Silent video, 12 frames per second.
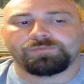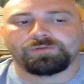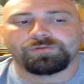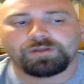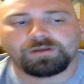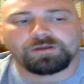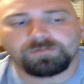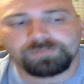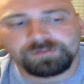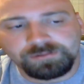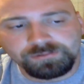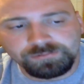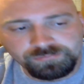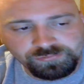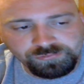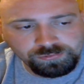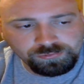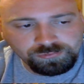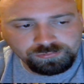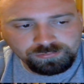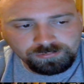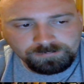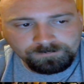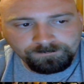Now we go
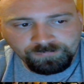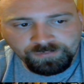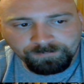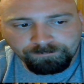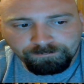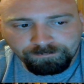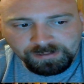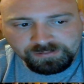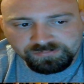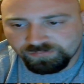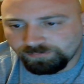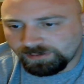to the best